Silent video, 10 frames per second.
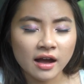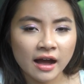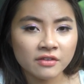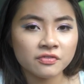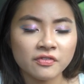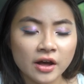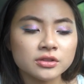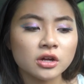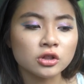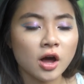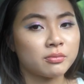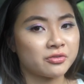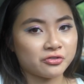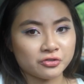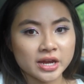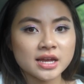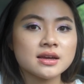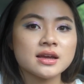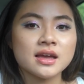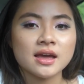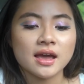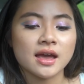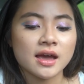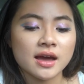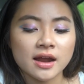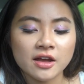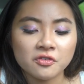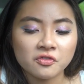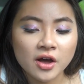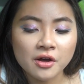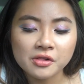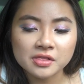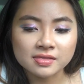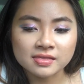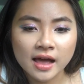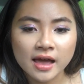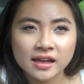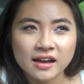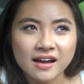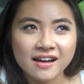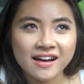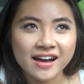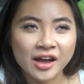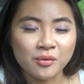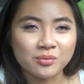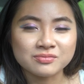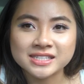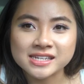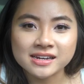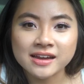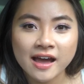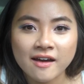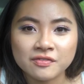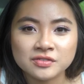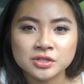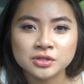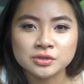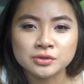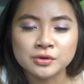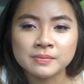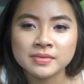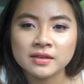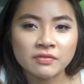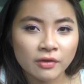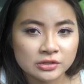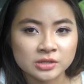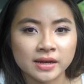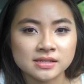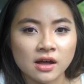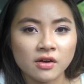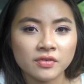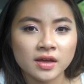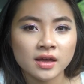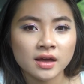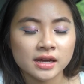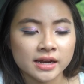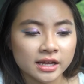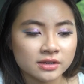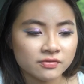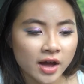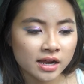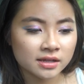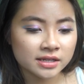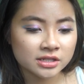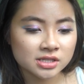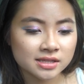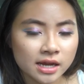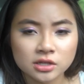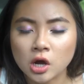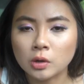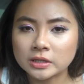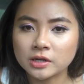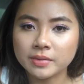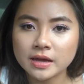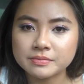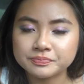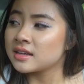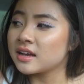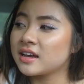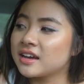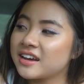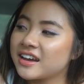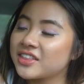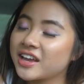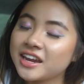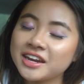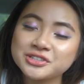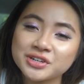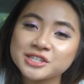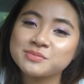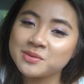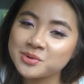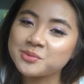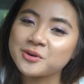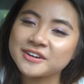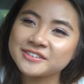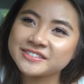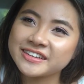I felt a lot more free, and I felt like I didn't have to filter myself. And I can finally just let go a little bit. I think I need to trust people more.